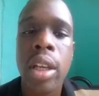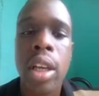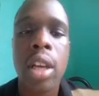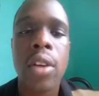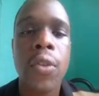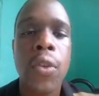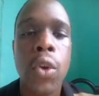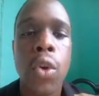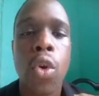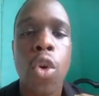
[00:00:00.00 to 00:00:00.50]

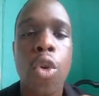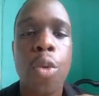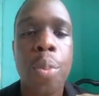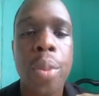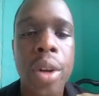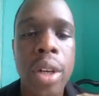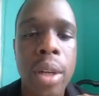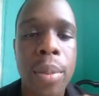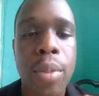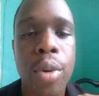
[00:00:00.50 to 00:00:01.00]
If you
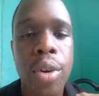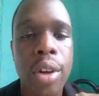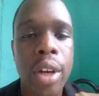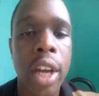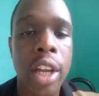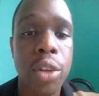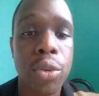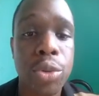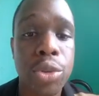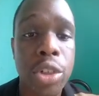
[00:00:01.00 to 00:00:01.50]
open the book
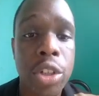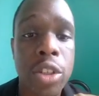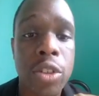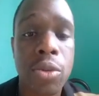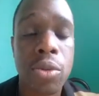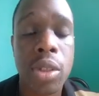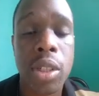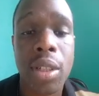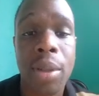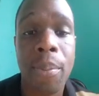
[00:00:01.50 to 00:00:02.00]
and you just
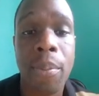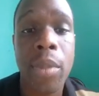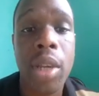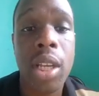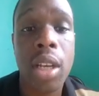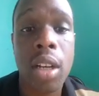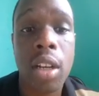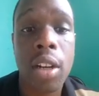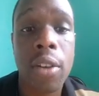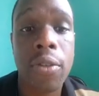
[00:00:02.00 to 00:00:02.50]
read the
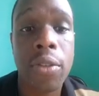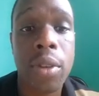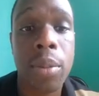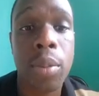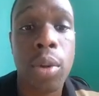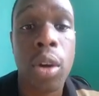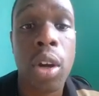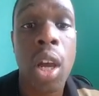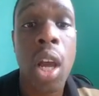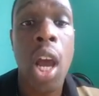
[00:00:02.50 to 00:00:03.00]
middle of the
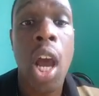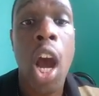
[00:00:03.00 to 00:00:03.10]
book,